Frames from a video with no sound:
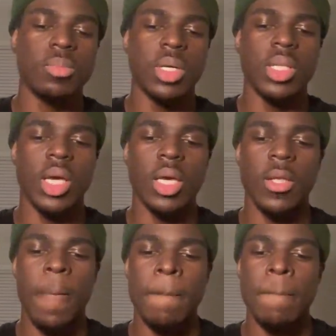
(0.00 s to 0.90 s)
but like
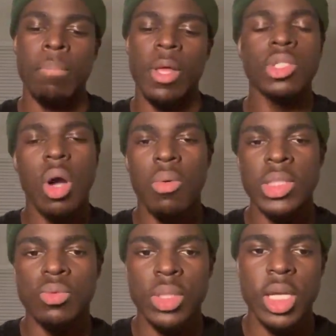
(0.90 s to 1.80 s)
so I
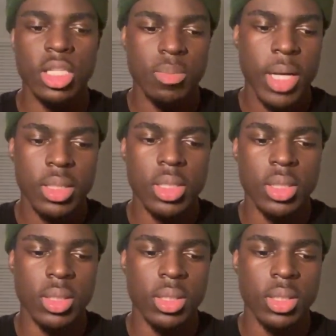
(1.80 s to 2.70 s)
wasn't really expecting